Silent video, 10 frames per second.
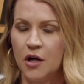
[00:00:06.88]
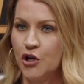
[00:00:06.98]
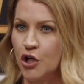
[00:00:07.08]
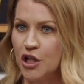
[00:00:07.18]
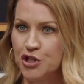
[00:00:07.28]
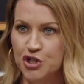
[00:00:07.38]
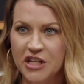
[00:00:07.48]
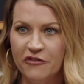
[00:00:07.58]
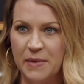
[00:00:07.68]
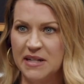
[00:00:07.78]
your
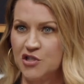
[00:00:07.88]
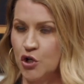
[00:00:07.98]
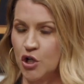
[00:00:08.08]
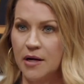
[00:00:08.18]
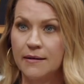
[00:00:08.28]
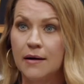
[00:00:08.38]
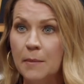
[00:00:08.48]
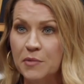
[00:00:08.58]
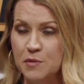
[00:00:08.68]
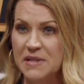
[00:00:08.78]
achievements, your
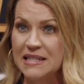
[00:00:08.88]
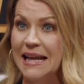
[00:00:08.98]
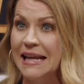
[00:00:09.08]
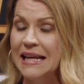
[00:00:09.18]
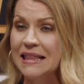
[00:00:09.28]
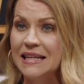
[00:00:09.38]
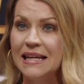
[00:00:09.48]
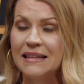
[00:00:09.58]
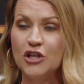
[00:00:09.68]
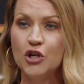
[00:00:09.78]
accomplishments,
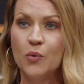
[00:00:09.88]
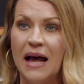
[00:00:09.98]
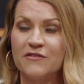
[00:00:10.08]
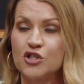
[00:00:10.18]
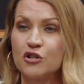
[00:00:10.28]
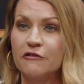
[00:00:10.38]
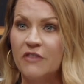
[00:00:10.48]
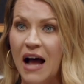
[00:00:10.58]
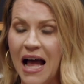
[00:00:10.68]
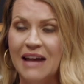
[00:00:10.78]
anything that you have
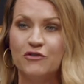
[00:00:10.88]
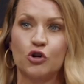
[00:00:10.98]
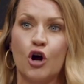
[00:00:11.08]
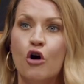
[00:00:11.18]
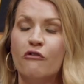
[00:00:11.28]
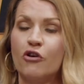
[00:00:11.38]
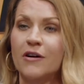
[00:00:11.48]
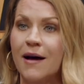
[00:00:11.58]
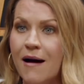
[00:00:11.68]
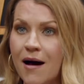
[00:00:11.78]
survived or
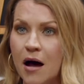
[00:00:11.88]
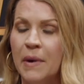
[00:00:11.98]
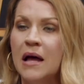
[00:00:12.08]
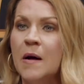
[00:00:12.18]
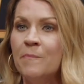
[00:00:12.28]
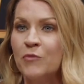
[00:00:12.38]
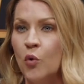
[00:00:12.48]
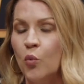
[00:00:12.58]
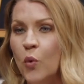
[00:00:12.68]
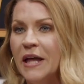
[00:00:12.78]
overcome.
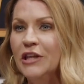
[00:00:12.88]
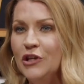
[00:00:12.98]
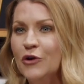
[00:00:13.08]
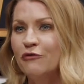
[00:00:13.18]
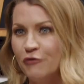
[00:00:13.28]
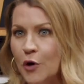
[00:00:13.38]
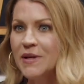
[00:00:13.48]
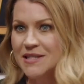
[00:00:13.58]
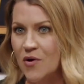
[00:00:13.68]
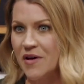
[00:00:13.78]
When you
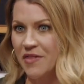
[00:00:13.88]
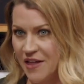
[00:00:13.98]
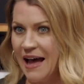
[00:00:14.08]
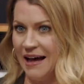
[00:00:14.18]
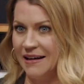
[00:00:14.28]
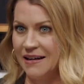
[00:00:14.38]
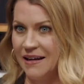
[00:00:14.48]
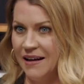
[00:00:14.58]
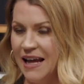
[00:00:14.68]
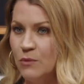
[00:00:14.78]
focus on that
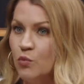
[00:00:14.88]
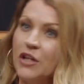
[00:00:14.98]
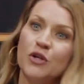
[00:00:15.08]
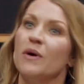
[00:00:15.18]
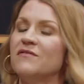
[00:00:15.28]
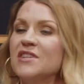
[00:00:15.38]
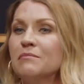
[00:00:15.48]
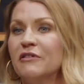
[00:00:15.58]
and what you have done